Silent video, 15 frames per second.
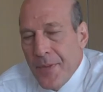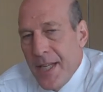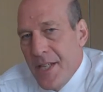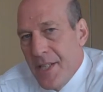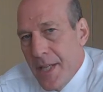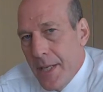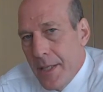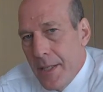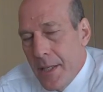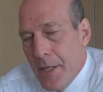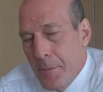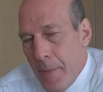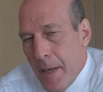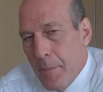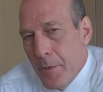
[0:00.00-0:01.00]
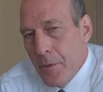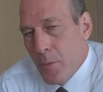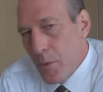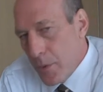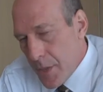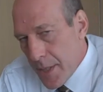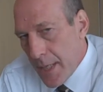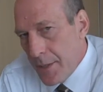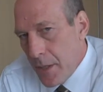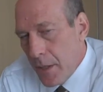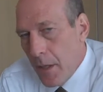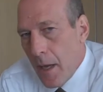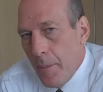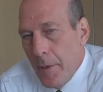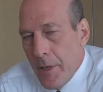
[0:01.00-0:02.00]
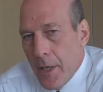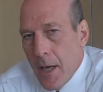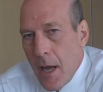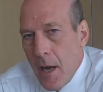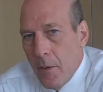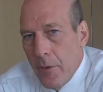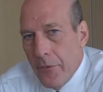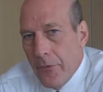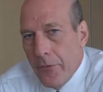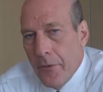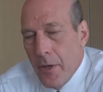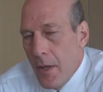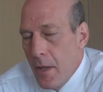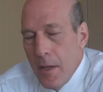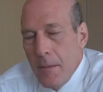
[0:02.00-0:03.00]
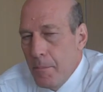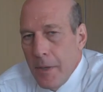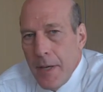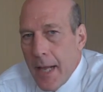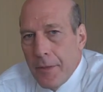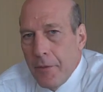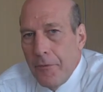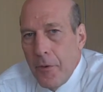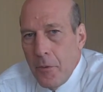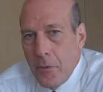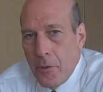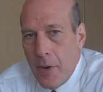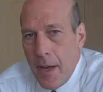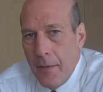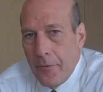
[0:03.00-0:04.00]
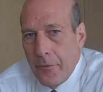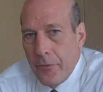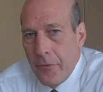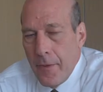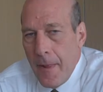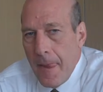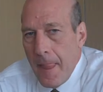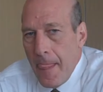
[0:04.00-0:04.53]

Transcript: he sent, his papers were sent to the Library of Congress, but not the photographs.